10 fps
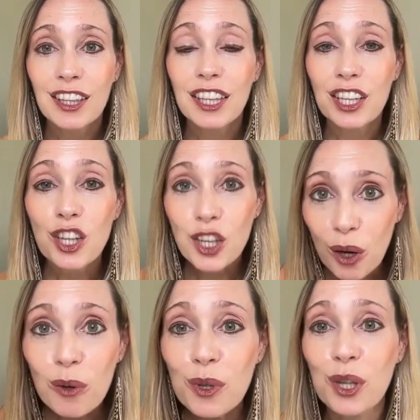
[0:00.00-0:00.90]
that
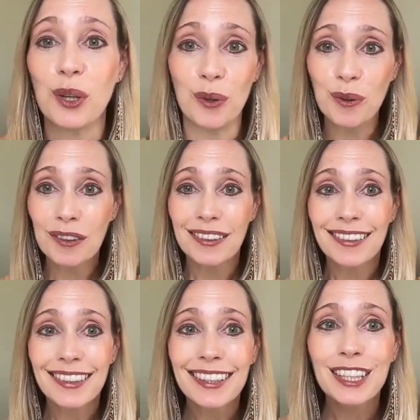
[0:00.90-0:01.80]
shows you
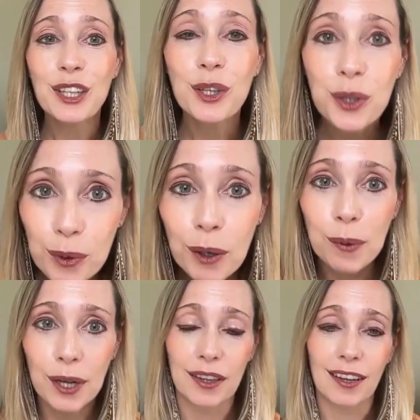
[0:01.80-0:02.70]
that you are
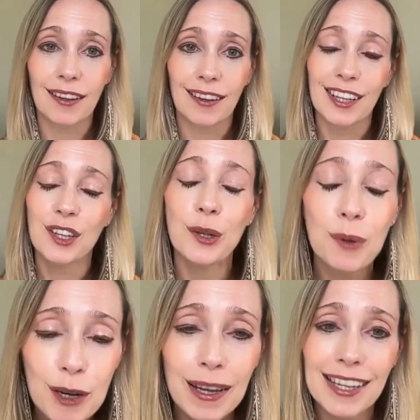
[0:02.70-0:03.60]
worthy and you
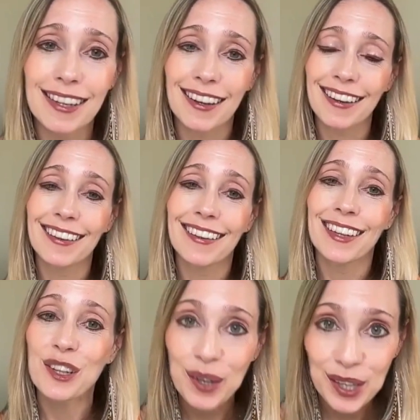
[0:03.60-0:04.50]
are amazing
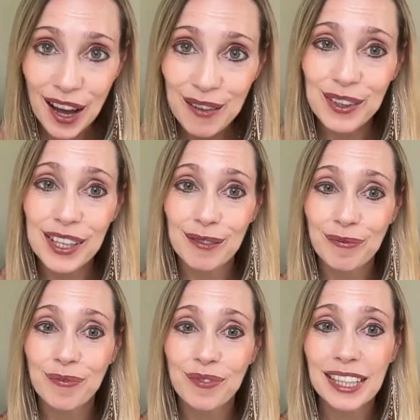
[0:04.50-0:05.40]
and you are loved.
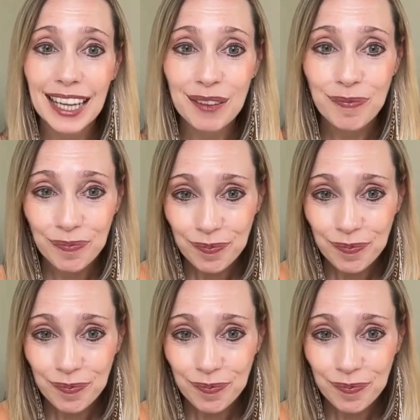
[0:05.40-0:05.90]
Okay.